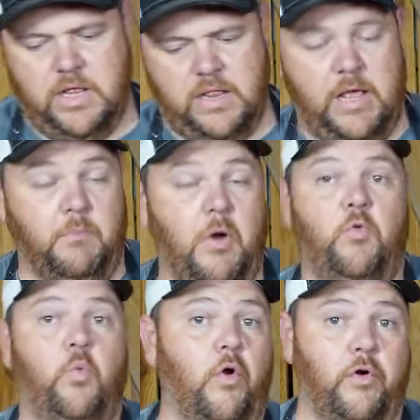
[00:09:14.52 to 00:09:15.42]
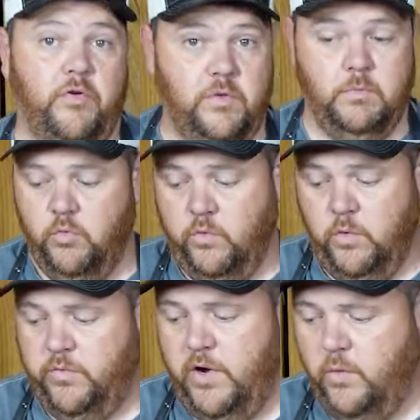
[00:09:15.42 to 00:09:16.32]
it both works. They both work
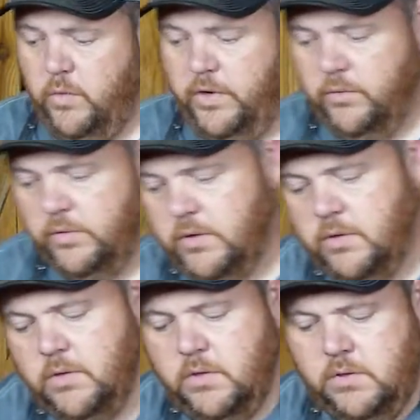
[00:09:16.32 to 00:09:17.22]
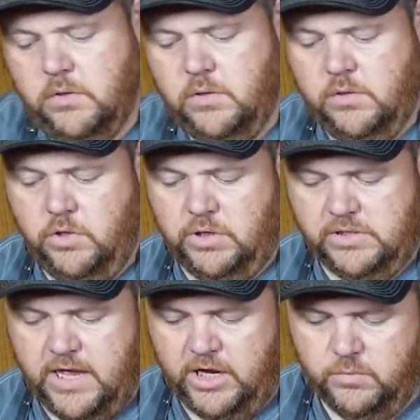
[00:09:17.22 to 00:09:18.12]
very well. You can
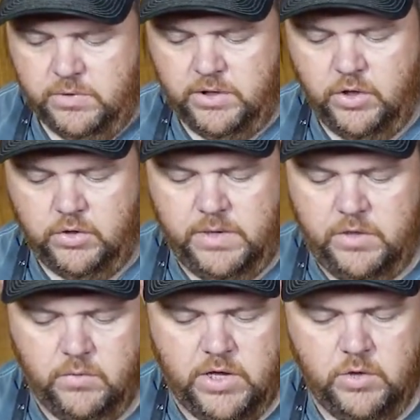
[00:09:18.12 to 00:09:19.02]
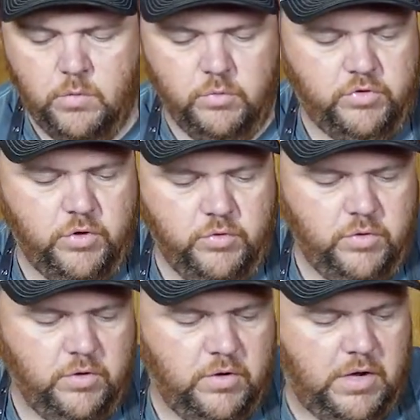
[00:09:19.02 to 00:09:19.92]
take them and cook them either way you want to,
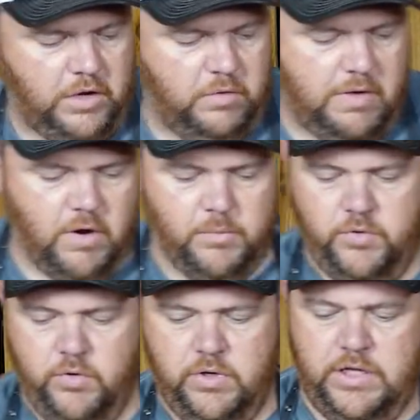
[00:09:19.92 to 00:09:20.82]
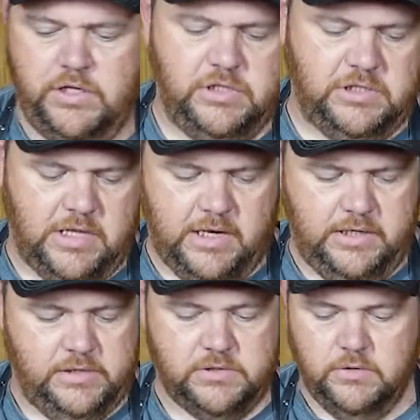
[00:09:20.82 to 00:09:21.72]
and you have the opportunity to get just like
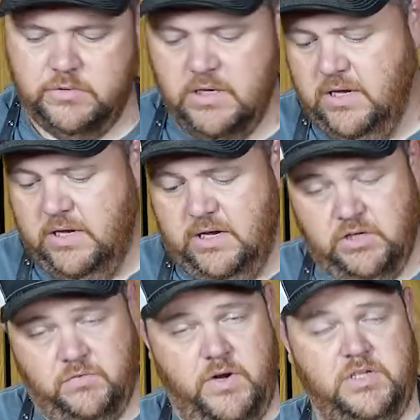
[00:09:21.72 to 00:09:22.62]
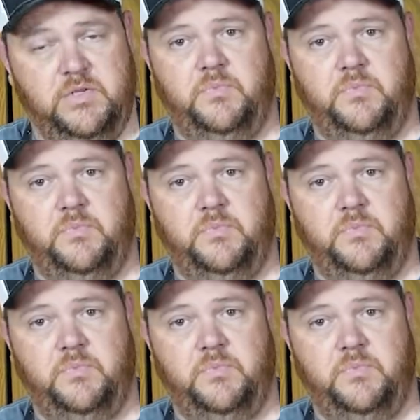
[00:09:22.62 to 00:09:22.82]
this because it's a very simple